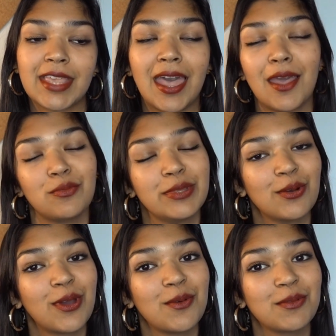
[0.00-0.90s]
I would be
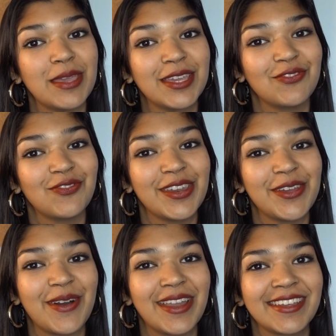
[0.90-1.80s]
okay with making a
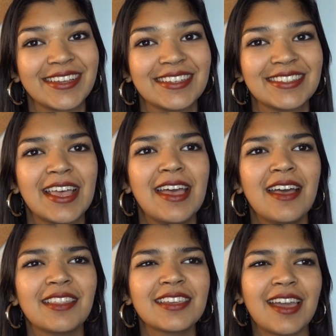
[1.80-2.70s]
video on it because,
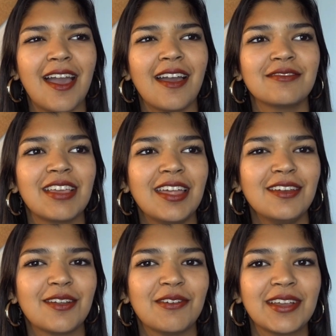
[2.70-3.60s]
like, I
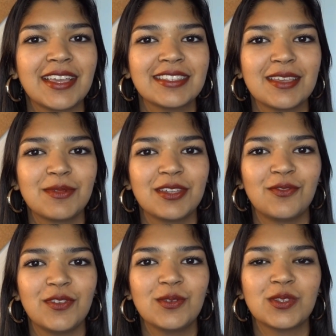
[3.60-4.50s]
don't know, I guess I'm
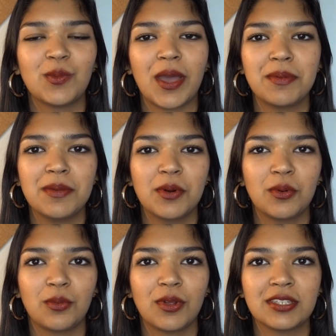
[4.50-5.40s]
confused why people
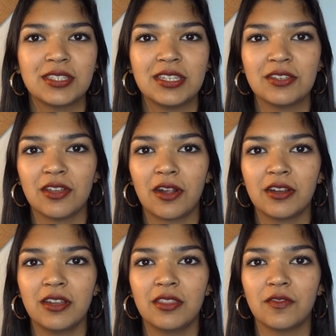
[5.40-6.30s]
would want to steal
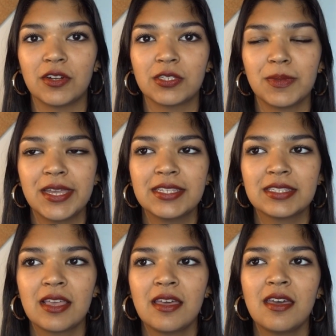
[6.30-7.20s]
art in the first place.
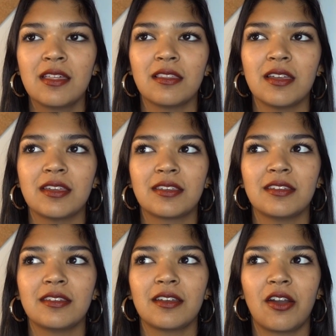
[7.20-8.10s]
Like,
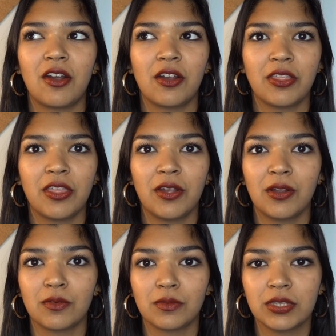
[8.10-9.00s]
are
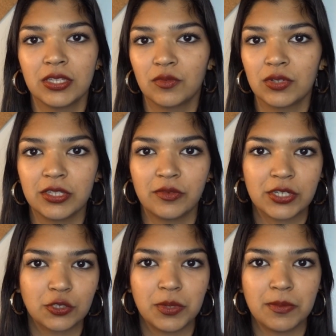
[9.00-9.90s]
there really, really
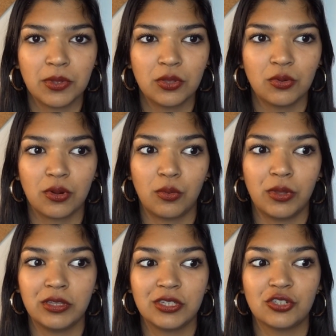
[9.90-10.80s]
rich people who are
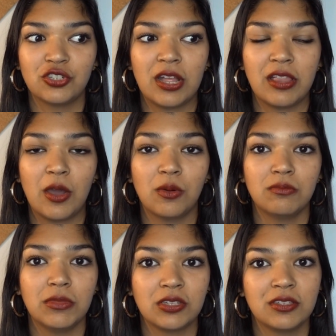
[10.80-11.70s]
willing to shell out
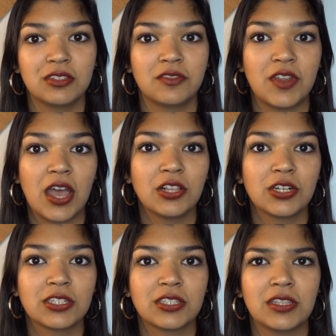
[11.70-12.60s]
millions of
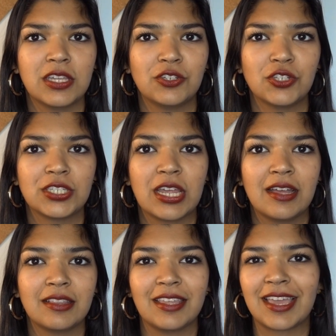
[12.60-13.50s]
dollars and then just
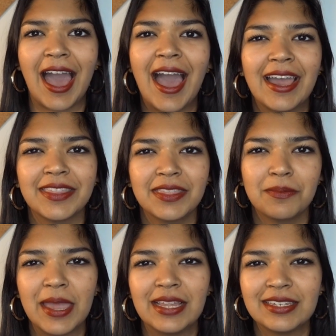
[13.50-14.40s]
like hide the
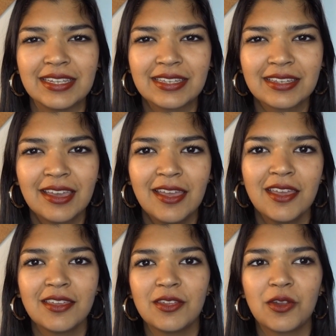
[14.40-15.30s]
painting,
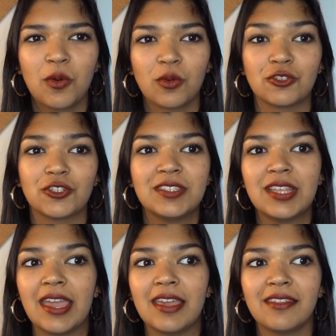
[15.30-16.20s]
or just
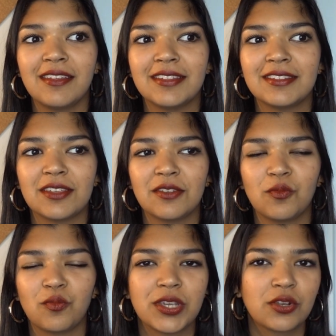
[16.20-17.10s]
say it's a
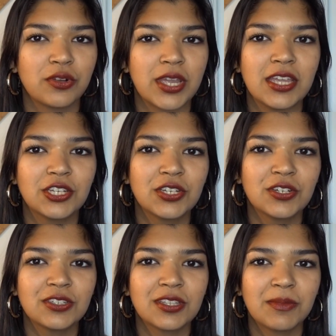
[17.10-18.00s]
recreation
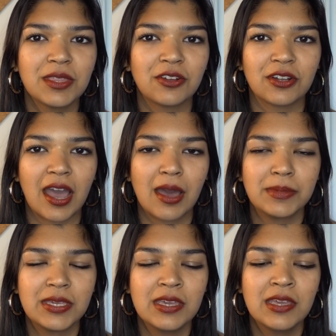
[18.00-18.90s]
or something or a
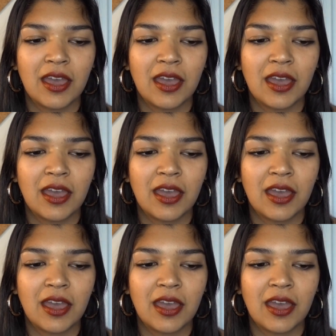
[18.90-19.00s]
copy?